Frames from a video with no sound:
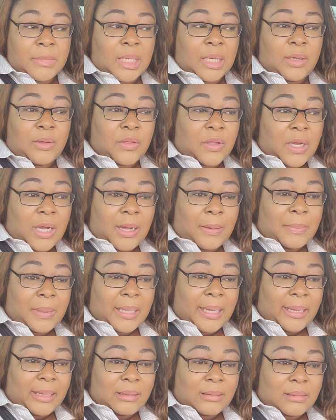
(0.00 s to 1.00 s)
health
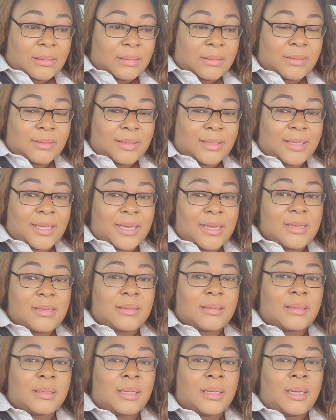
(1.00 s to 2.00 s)
complex I
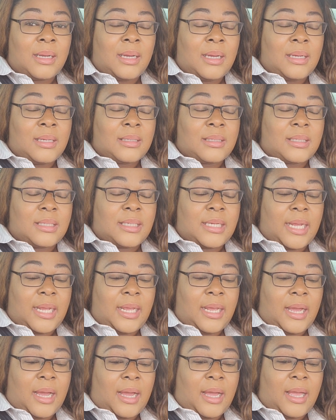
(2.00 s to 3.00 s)
guess
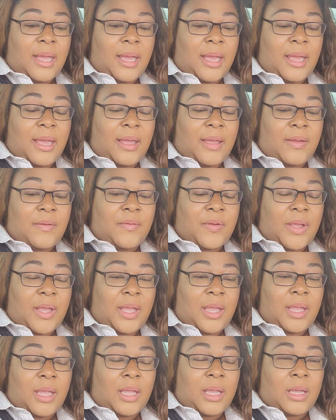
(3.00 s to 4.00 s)
today I have
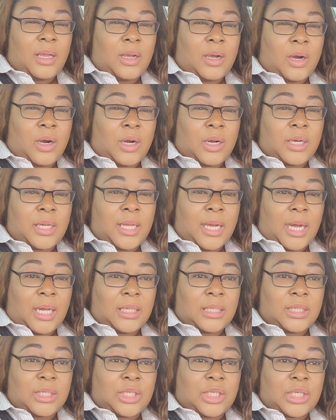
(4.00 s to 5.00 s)
a
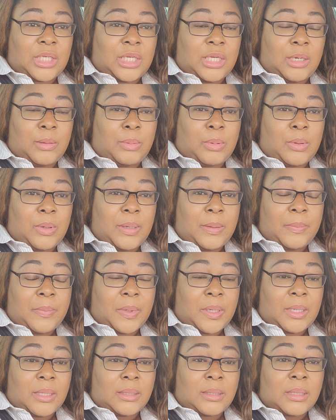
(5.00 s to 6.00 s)
cardiology
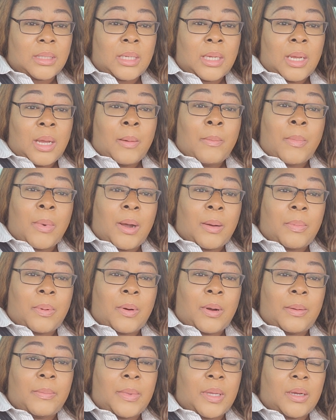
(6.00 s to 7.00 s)
appointment my
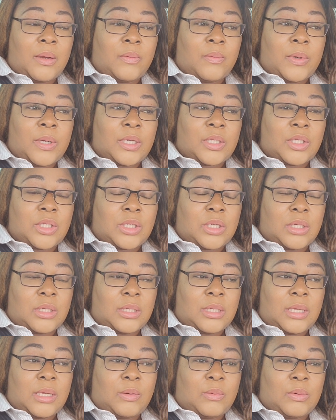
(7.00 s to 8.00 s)
appointment
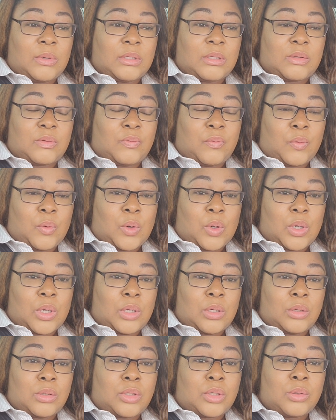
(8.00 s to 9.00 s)
originally was
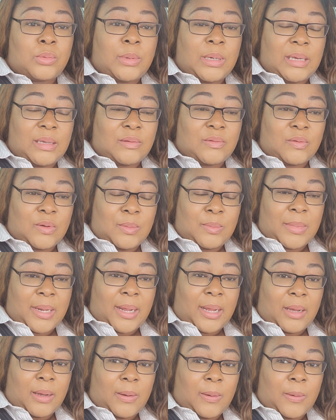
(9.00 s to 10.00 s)
for two weeks from
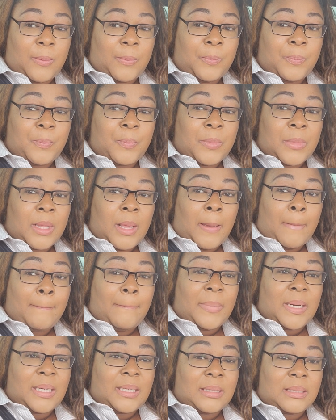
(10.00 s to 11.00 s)
now
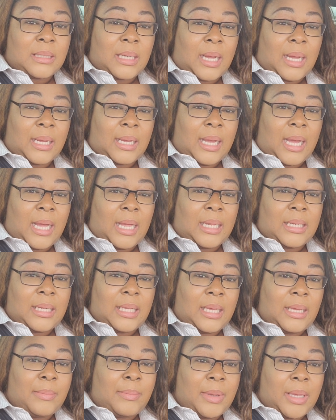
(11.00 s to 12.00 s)
but I got
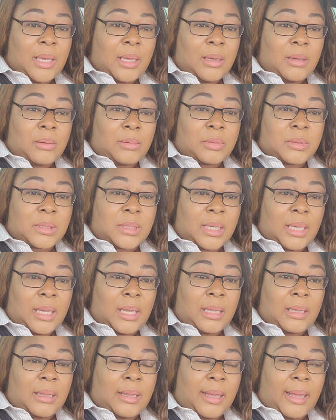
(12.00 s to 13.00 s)
an email
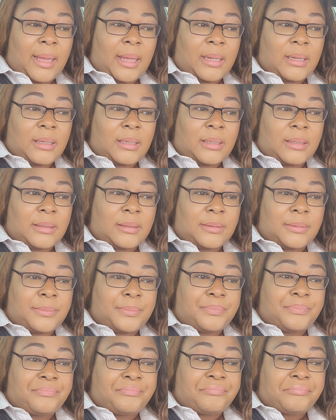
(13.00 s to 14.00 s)
saying that
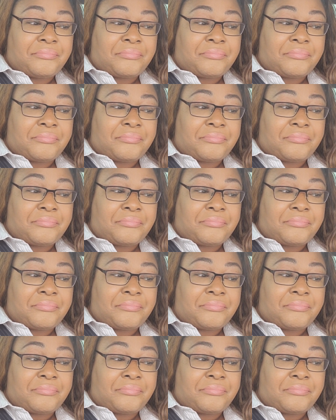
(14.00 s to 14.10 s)
um,